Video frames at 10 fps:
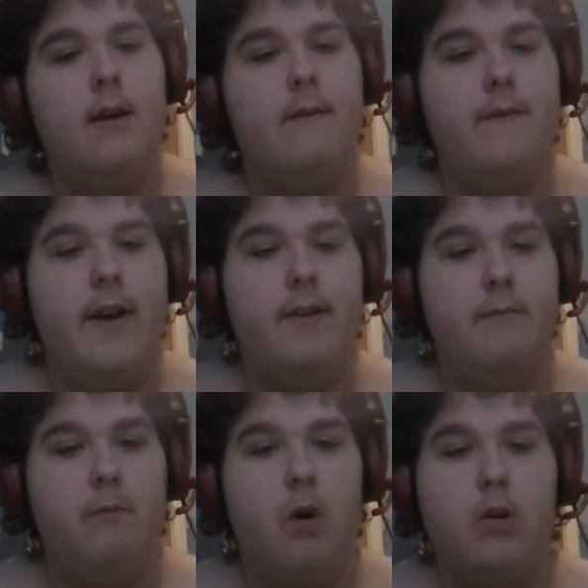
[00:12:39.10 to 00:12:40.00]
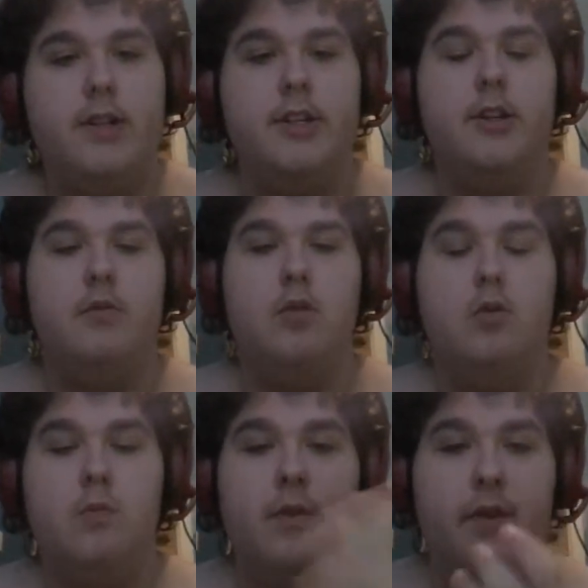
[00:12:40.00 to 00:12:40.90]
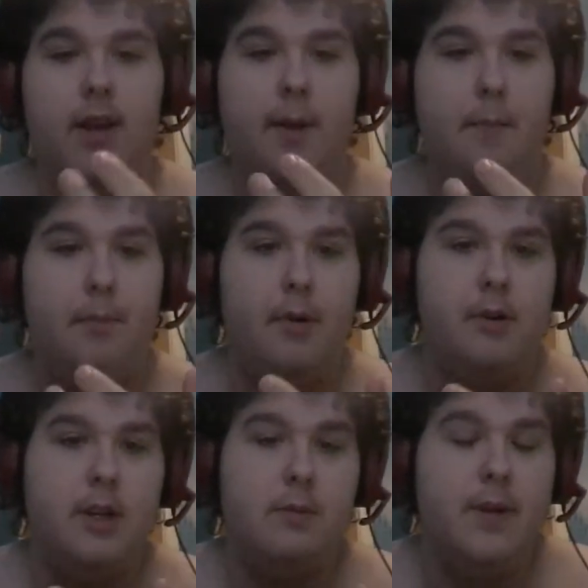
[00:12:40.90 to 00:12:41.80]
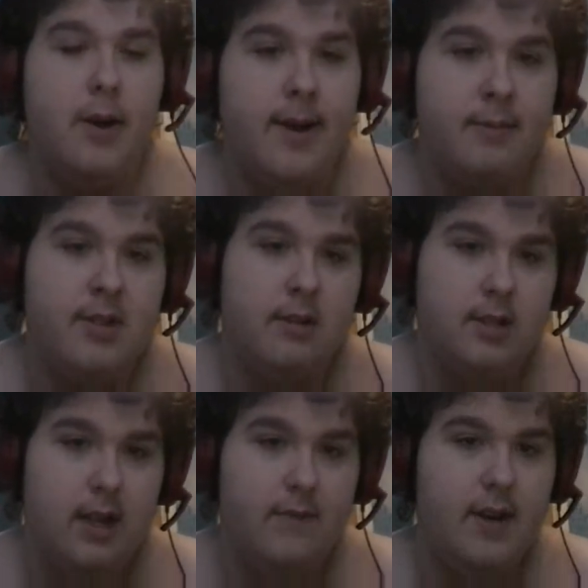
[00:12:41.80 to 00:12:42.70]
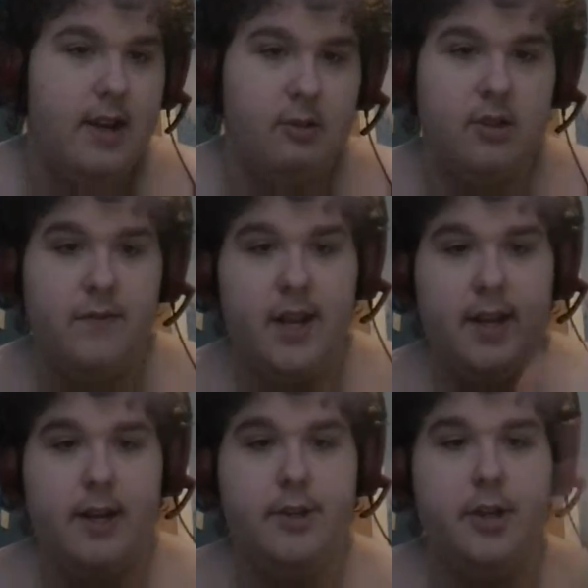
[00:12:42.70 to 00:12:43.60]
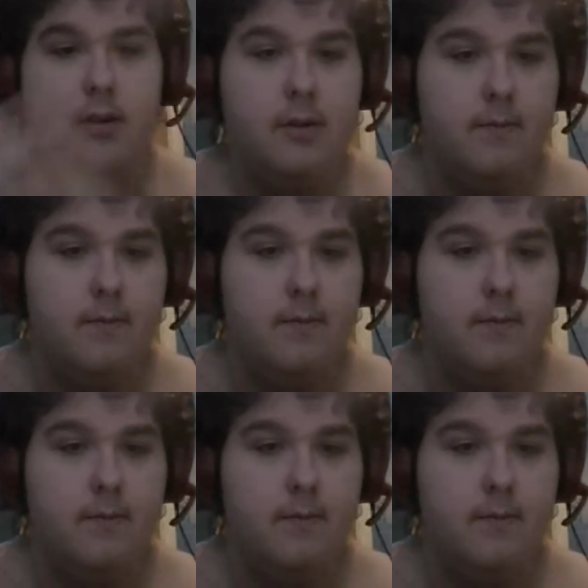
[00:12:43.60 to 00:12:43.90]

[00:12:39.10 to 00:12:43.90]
Finn walked into the room with a limp, because as we know in episode 7, he was severely injured.